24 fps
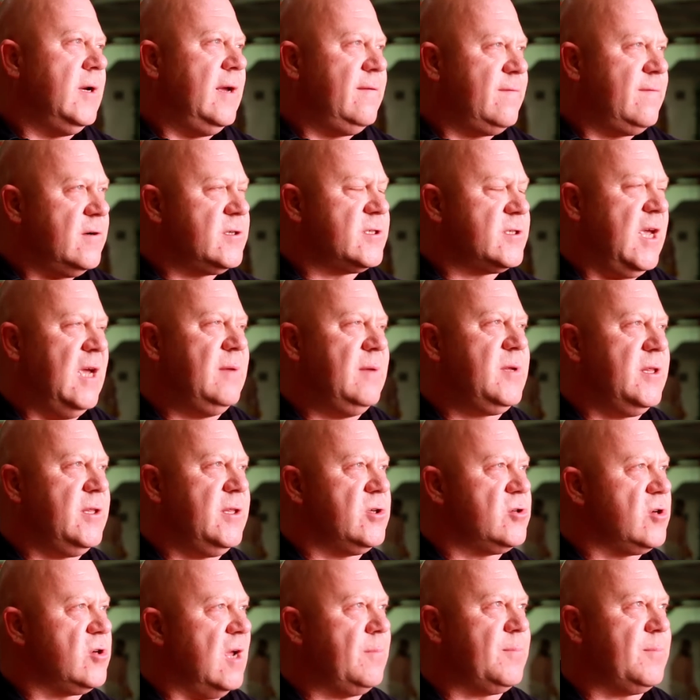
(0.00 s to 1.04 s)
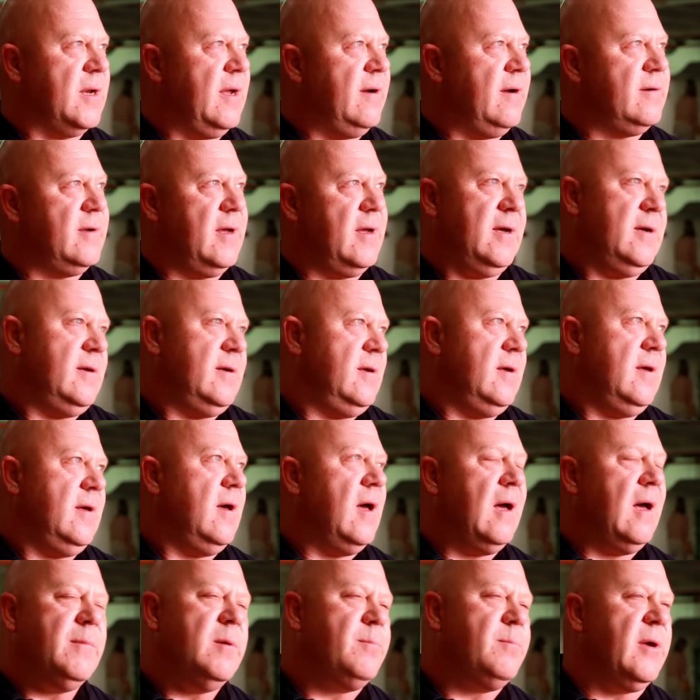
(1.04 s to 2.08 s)
I first came to the Intrepid, I,
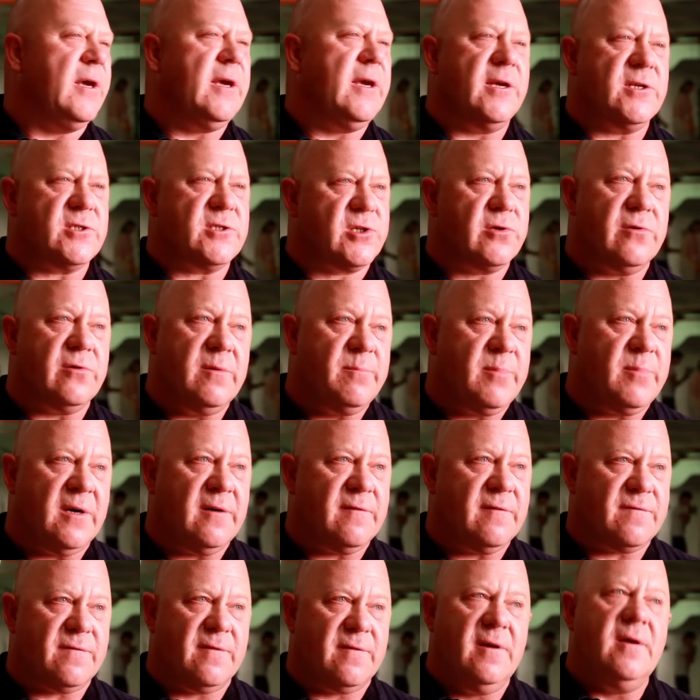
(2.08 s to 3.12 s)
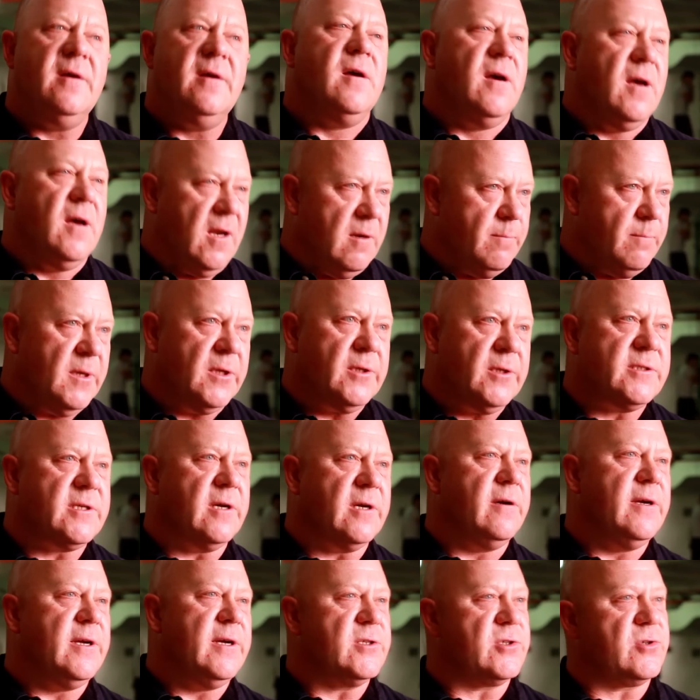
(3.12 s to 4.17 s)
am a big history buff and a
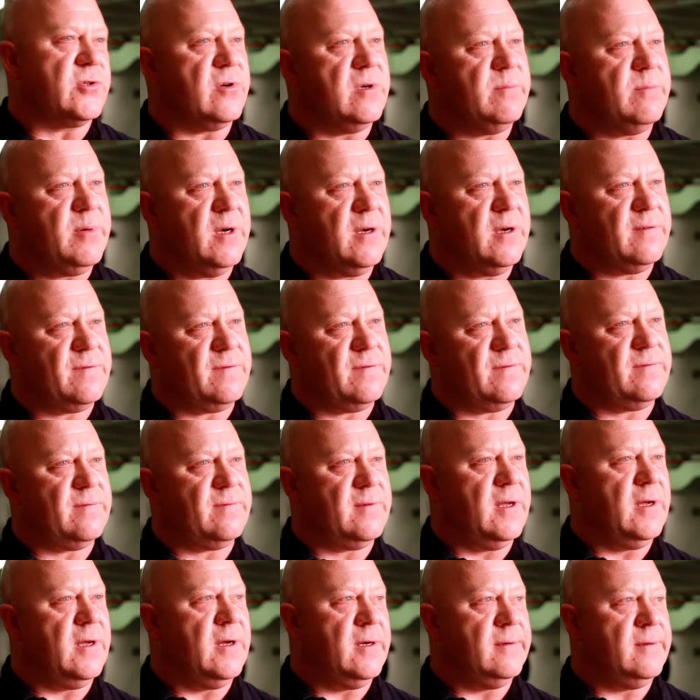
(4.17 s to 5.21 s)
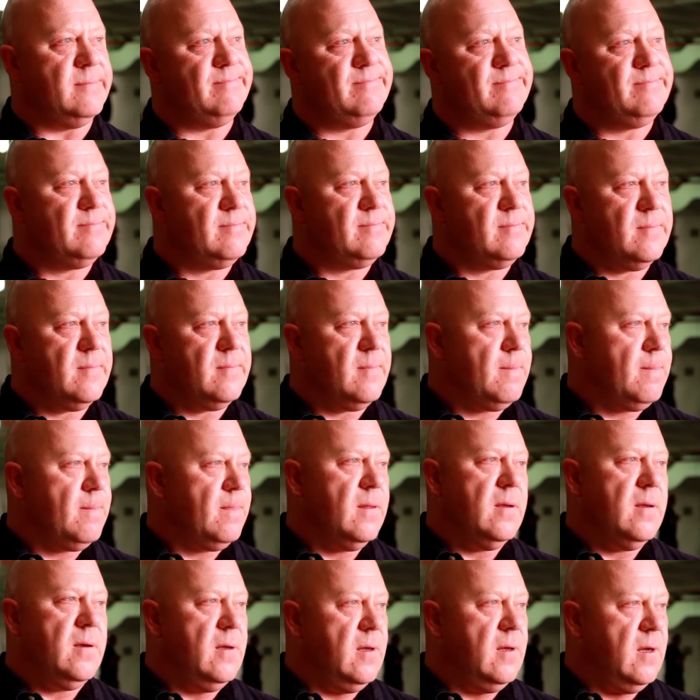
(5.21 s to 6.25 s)
military history buff um,
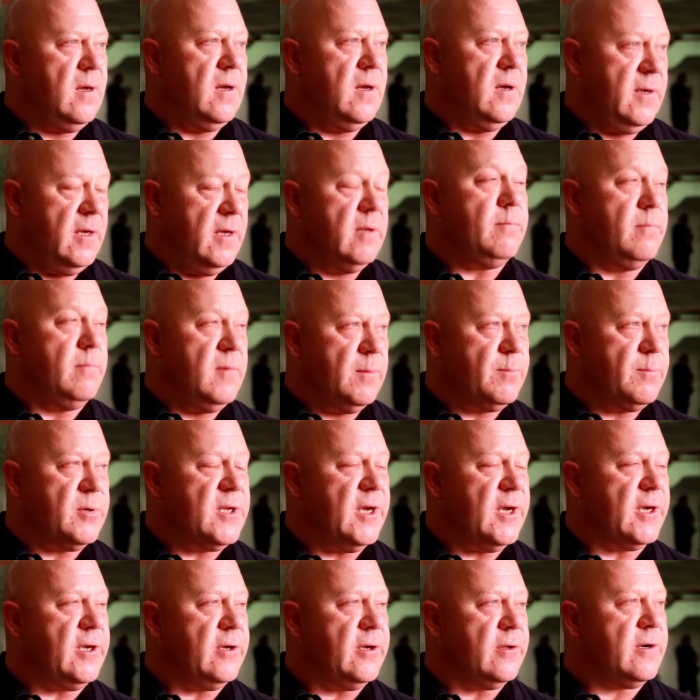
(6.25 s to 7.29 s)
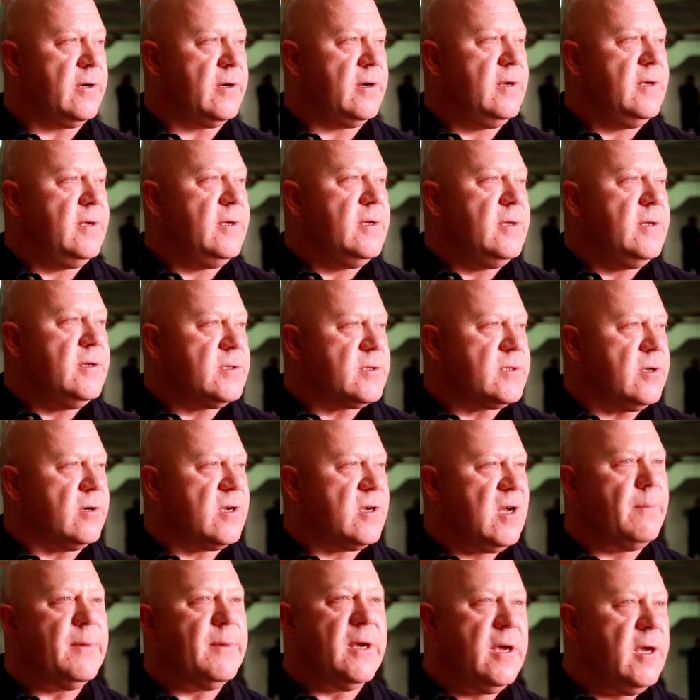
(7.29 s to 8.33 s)
uh, in, in, particular. So
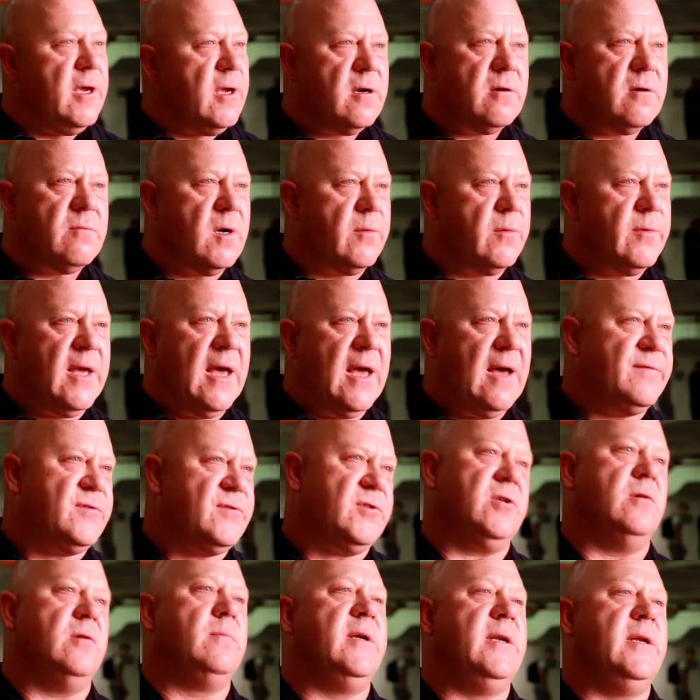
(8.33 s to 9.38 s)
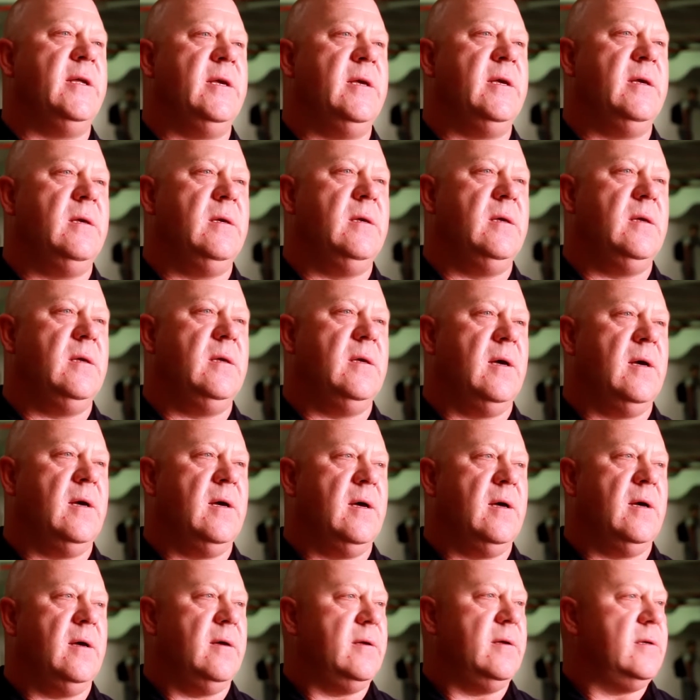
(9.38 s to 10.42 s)
coming here where we have so many
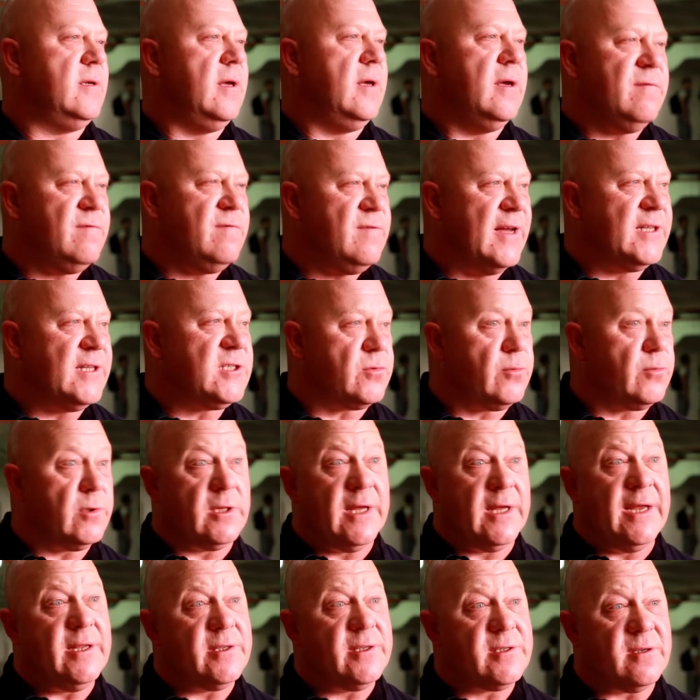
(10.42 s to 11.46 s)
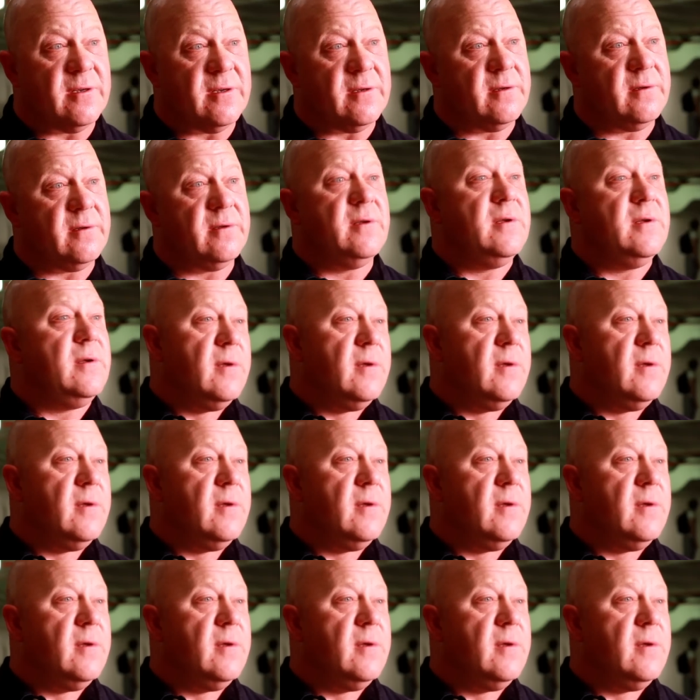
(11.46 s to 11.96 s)
uh, events related to,